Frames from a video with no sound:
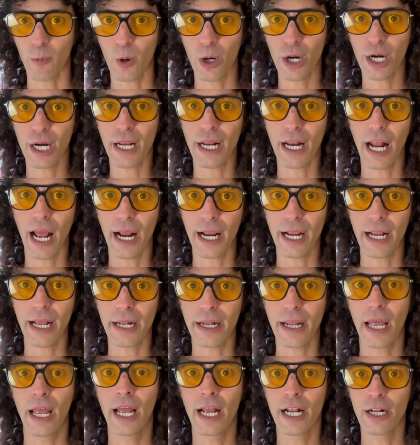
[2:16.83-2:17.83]
Where can I
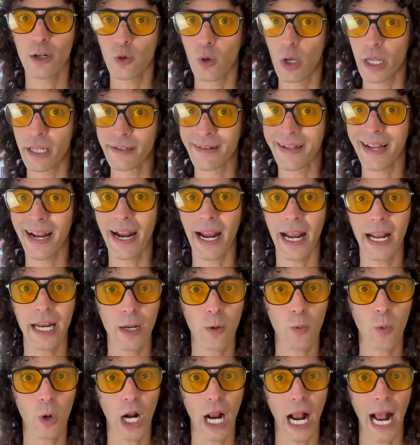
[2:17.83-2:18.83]
get, is there
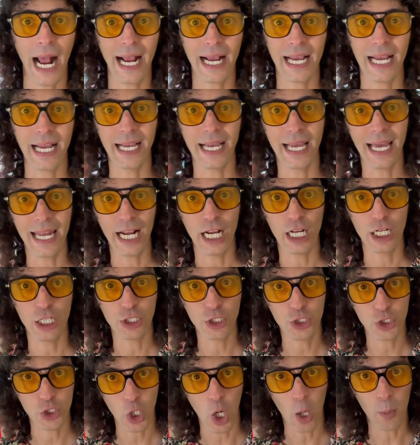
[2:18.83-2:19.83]
anywhere I can get
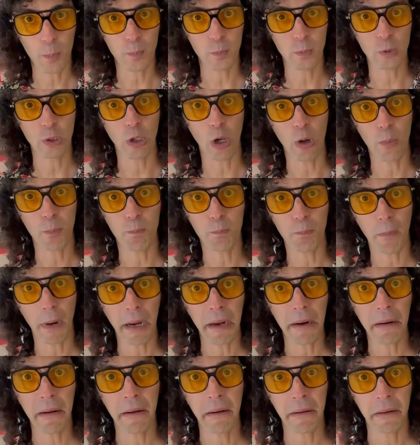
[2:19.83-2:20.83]
it chopped up, man?